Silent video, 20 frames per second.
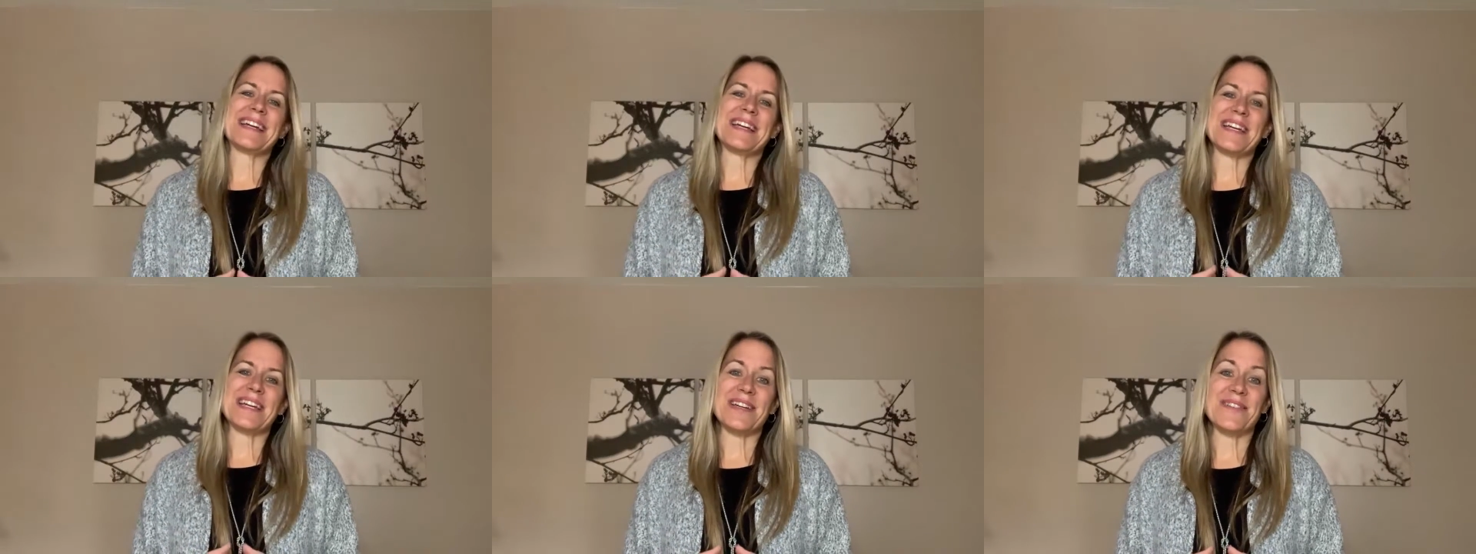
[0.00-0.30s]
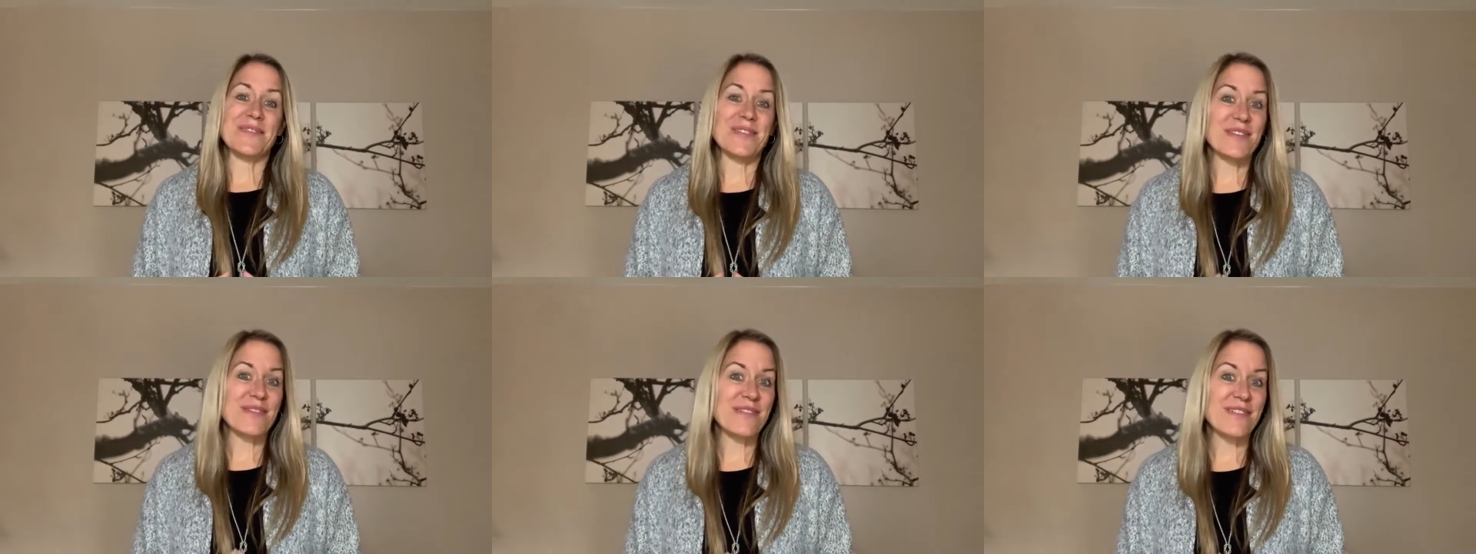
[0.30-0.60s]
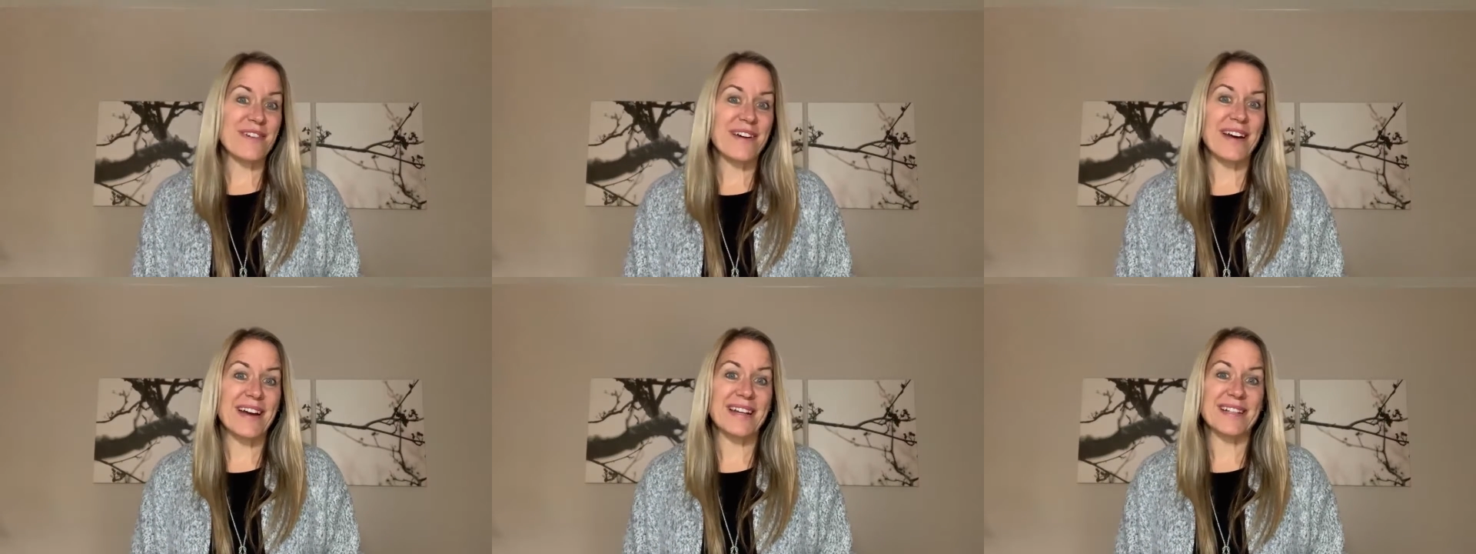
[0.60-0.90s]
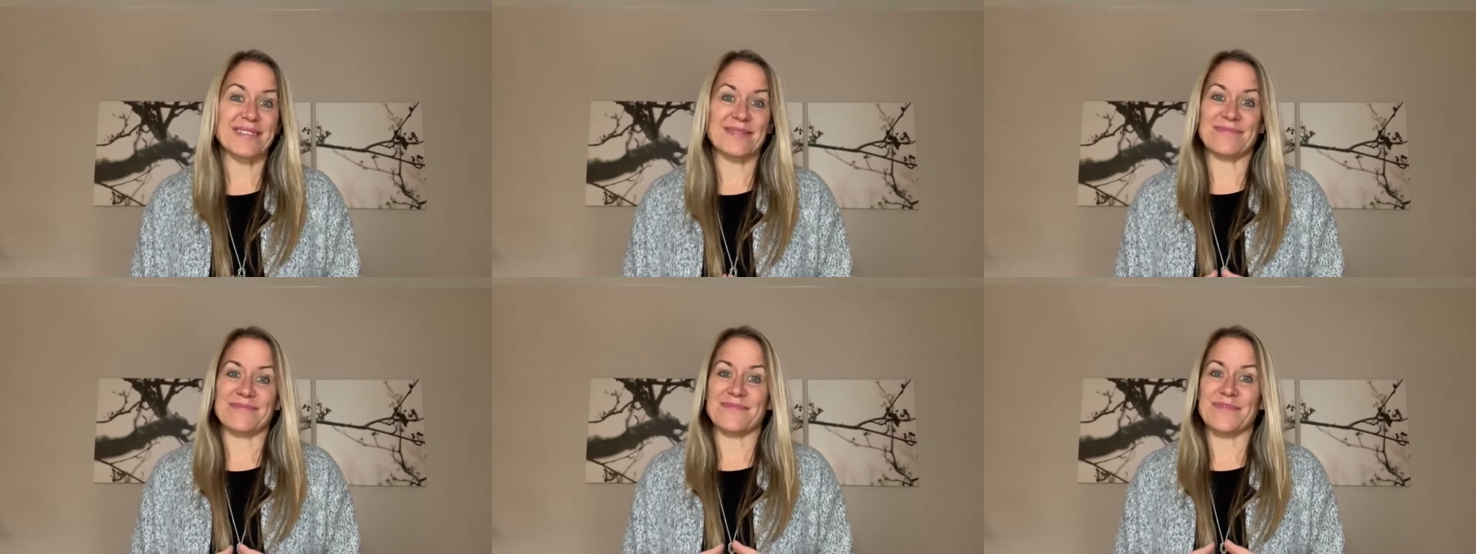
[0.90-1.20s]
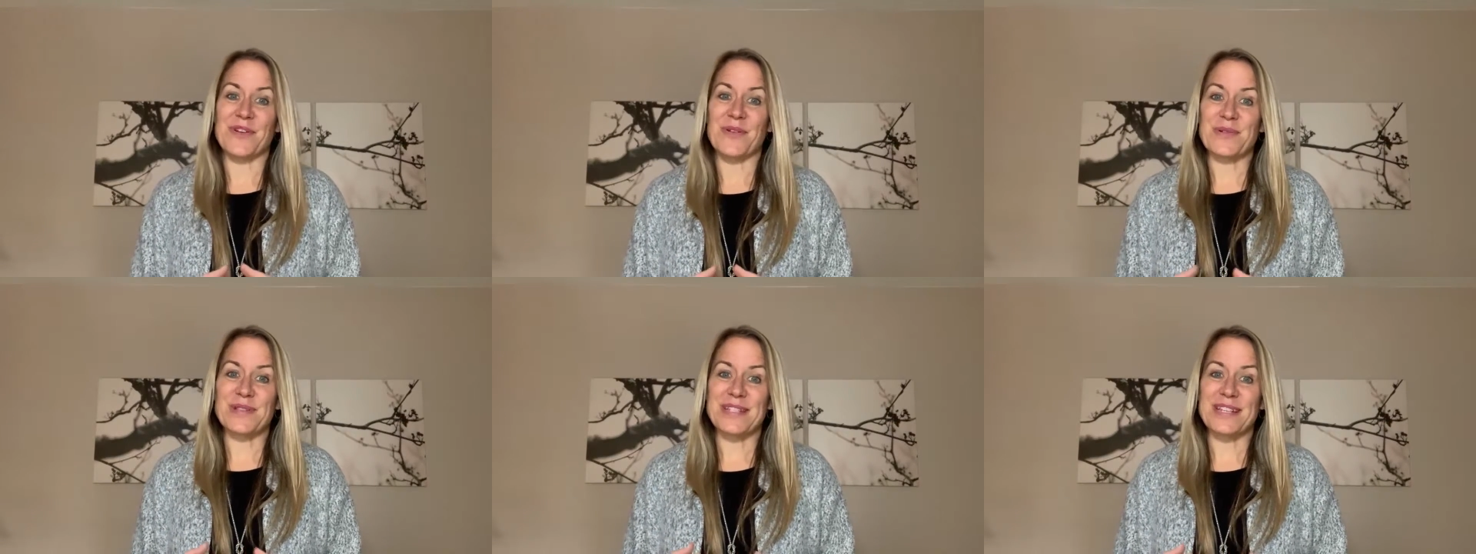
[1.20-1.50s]
If you thought
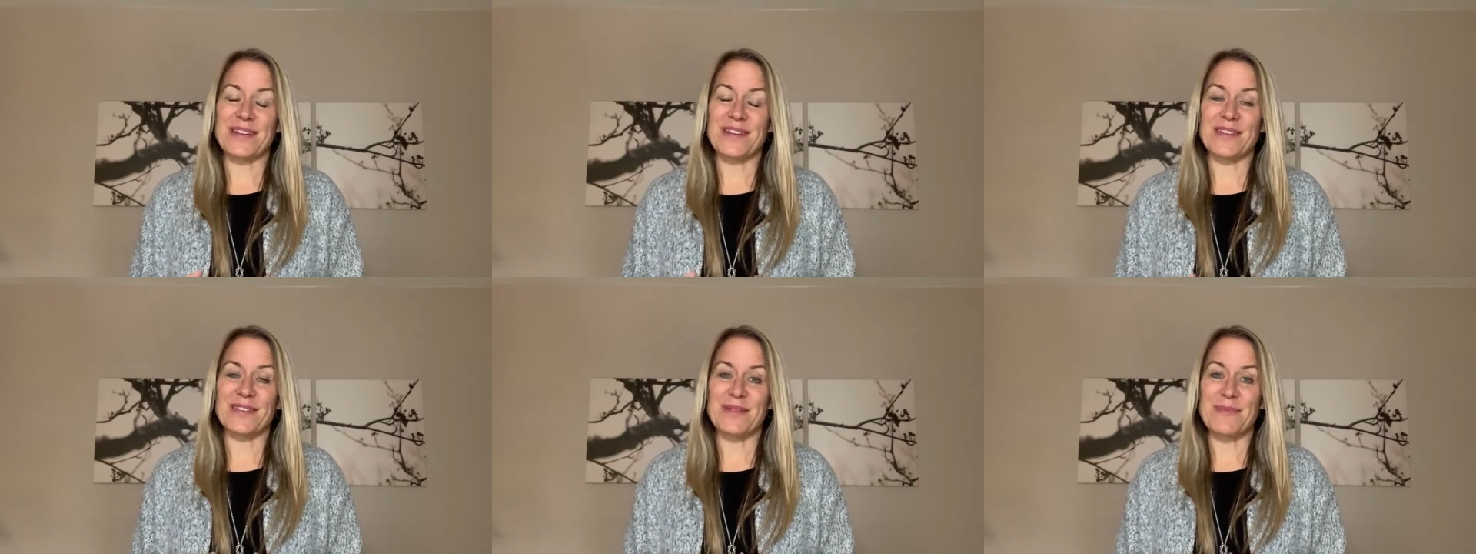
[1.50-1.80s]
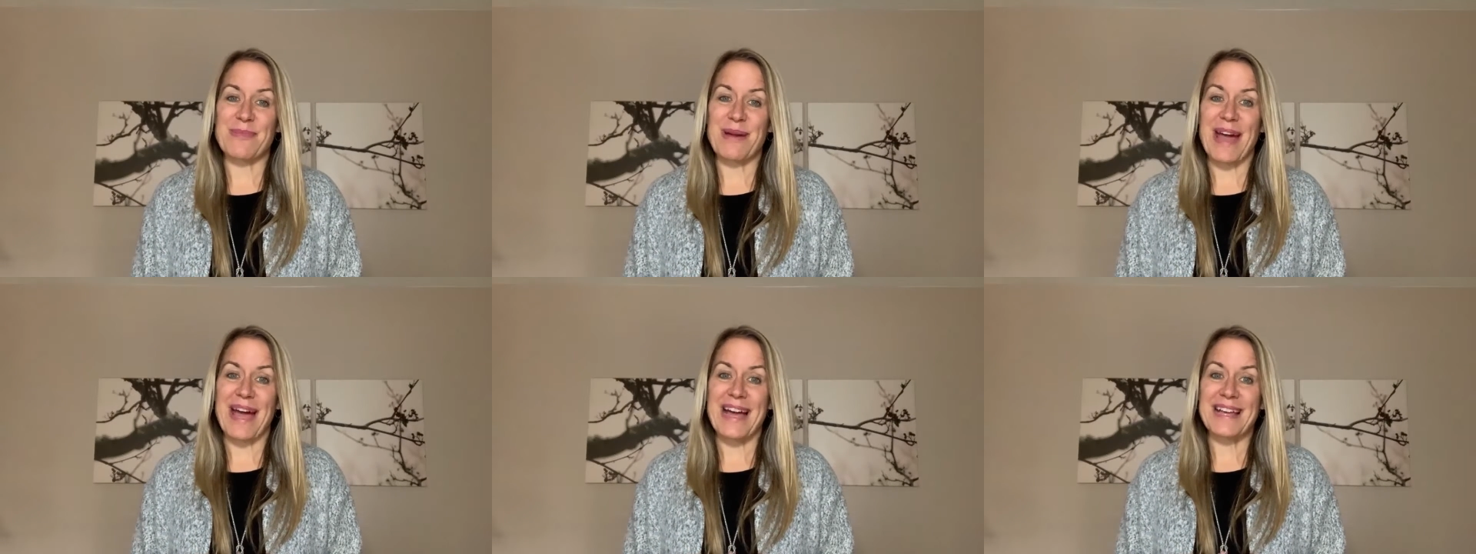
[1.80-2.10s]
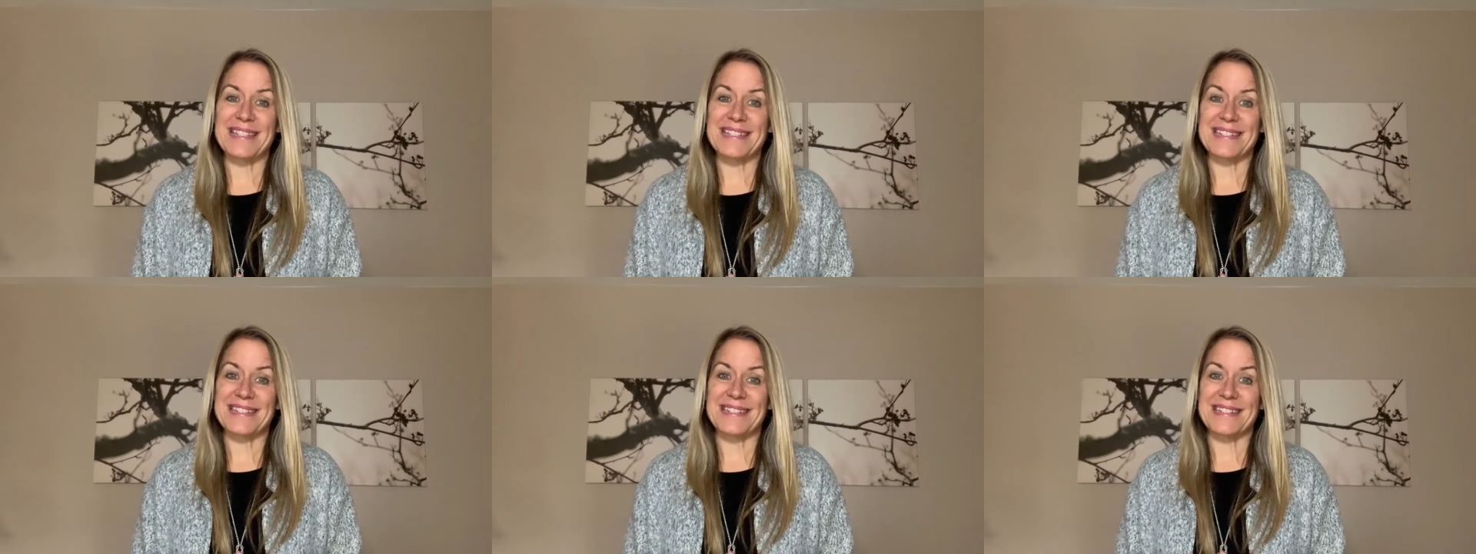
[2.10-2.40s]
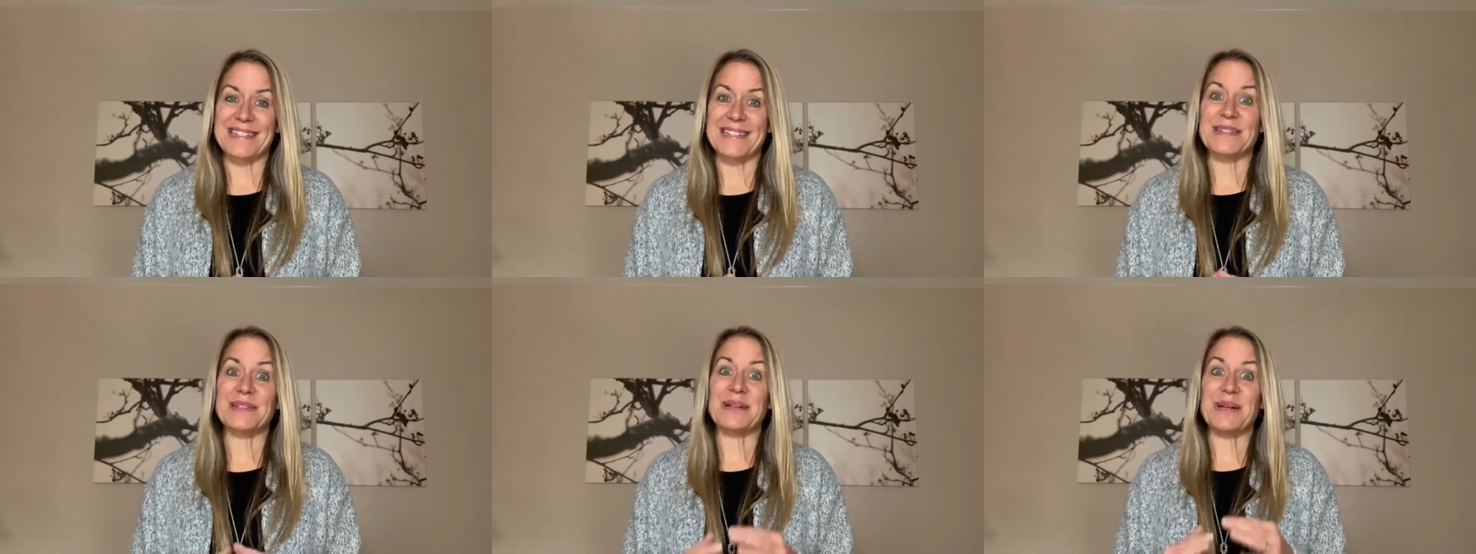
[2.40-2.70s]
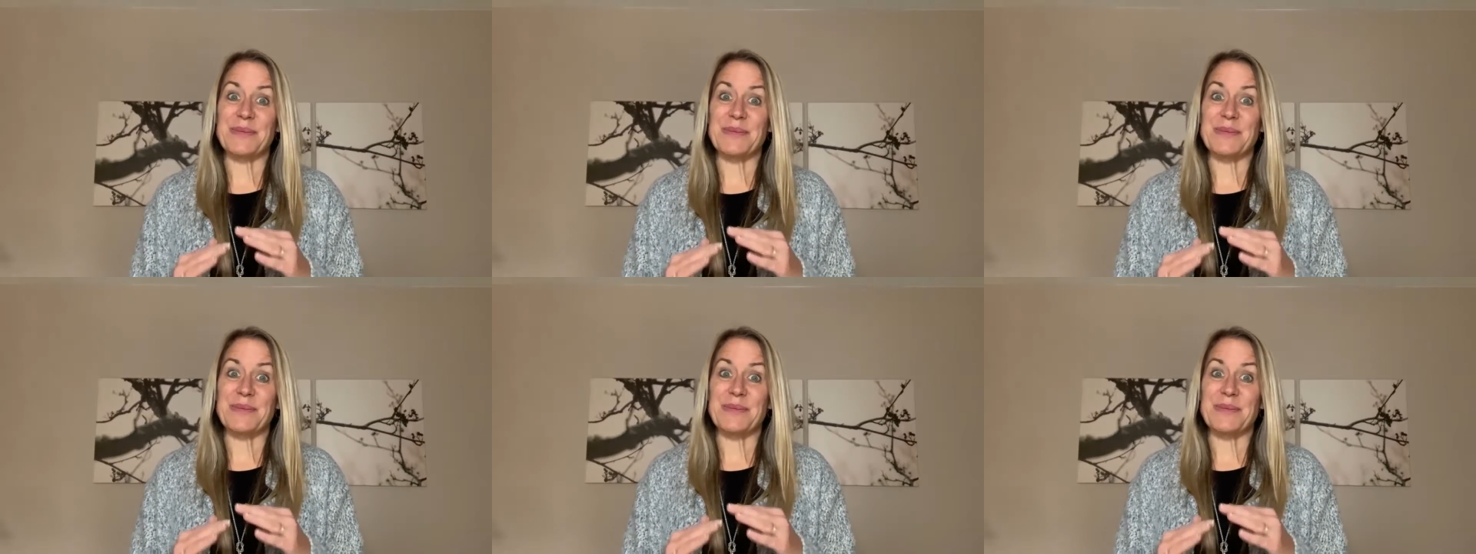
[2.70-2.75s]
focusing on the past is